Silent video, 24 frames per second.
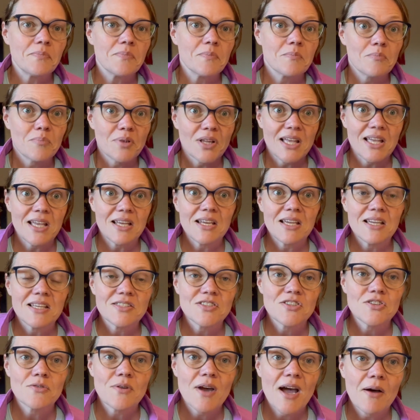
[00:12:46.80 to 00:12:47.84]
playing
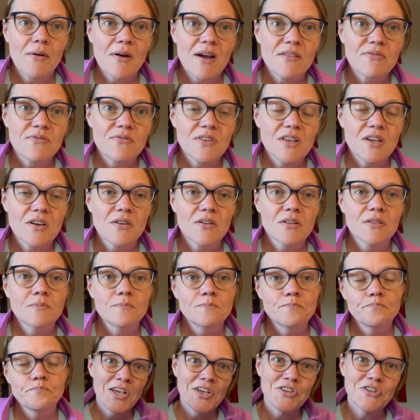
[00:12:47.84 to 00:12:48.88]
into how I feel?
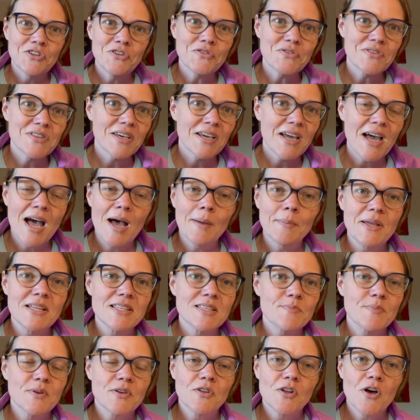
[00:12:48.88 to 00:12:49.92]
Use the
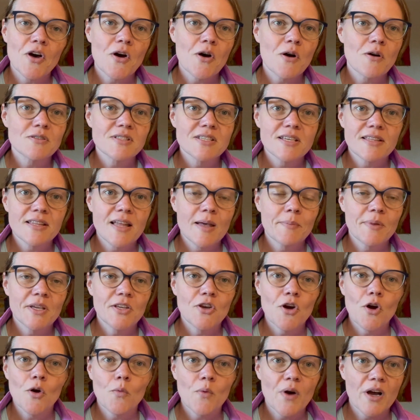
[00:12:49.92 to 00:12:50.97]
comments below to let me
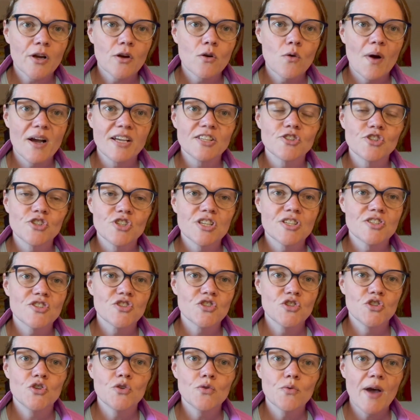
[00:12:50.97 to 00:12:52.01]
know what questions
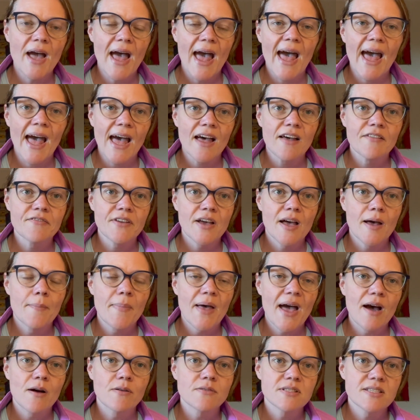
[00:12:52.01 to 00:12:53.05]
you have
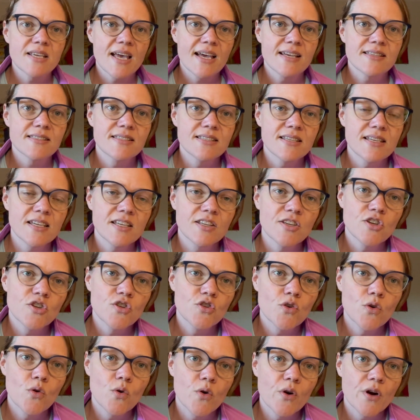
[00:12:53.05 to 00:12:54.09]
about testing
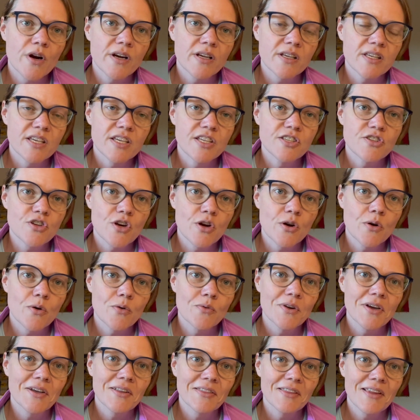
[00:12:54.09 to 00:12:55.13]
your
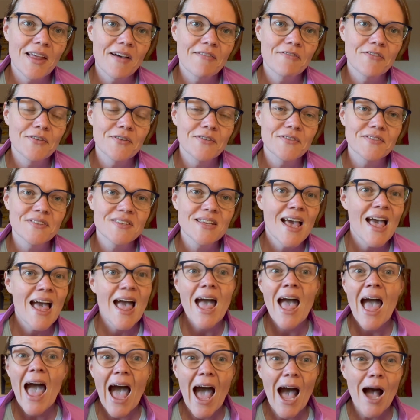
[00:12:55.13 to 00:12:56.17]
ketone levels,
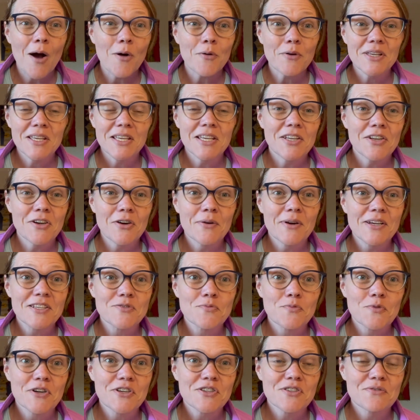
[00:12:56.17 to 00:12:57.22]
how keto
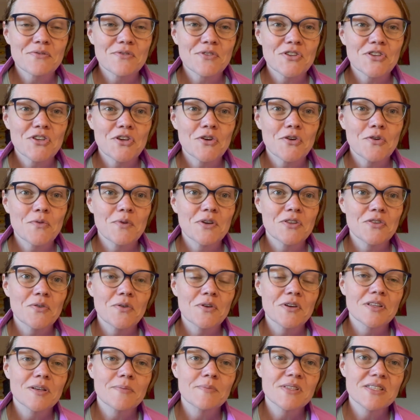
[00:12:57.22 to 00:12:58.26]
has worked for you with
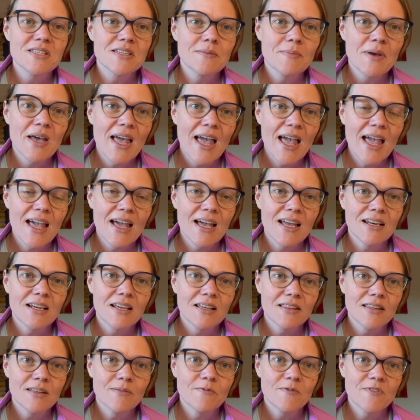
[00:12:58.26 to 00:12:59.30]
your lipedema and
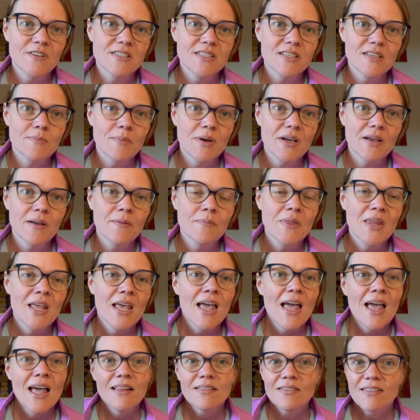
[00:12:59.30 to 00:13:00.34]
lymphedema.
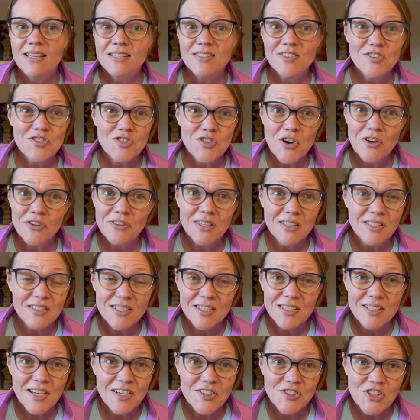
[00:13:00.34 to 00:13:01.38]
Let's start the
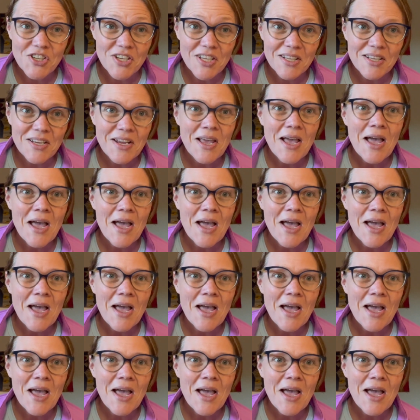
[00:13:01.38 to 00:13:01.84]
discussion.